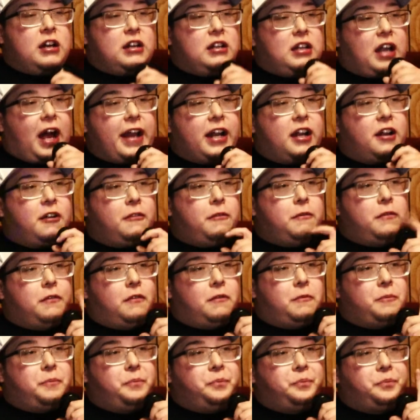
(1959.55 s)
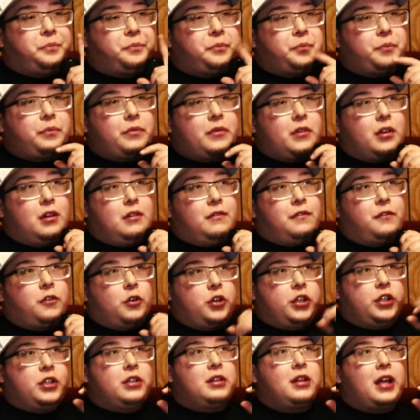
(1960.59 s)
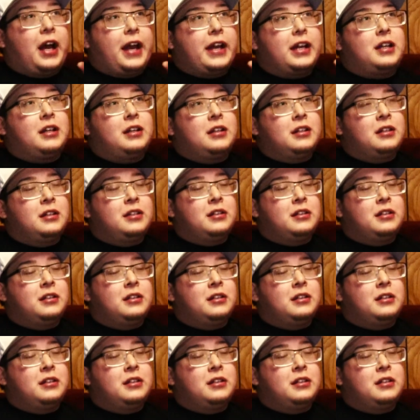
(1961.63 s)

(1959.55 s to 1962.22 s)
like for like